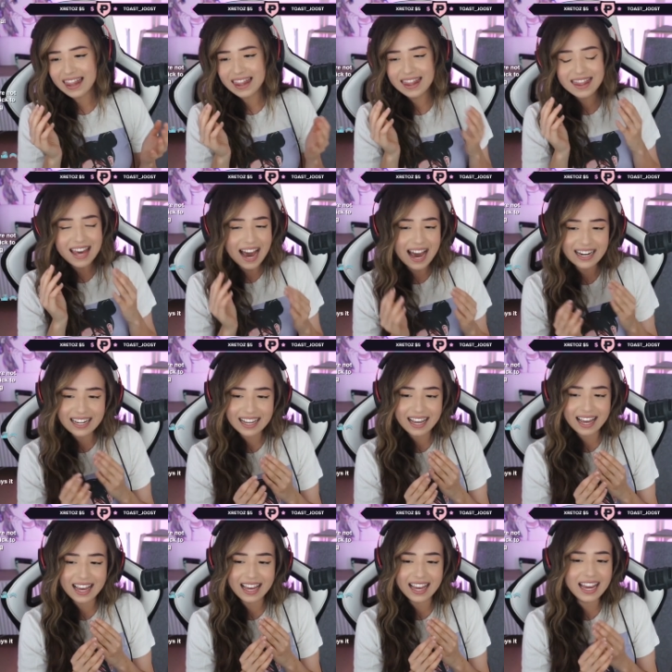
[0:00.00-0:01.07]
that
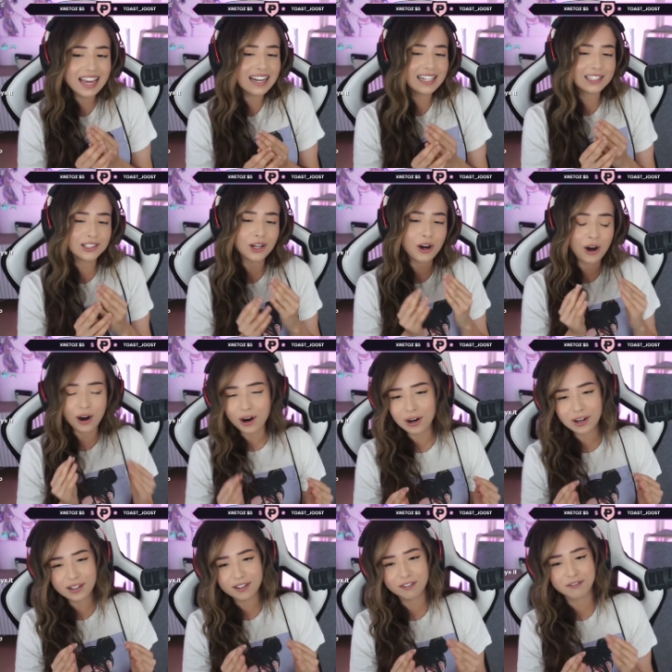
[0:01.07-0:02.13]
it is hard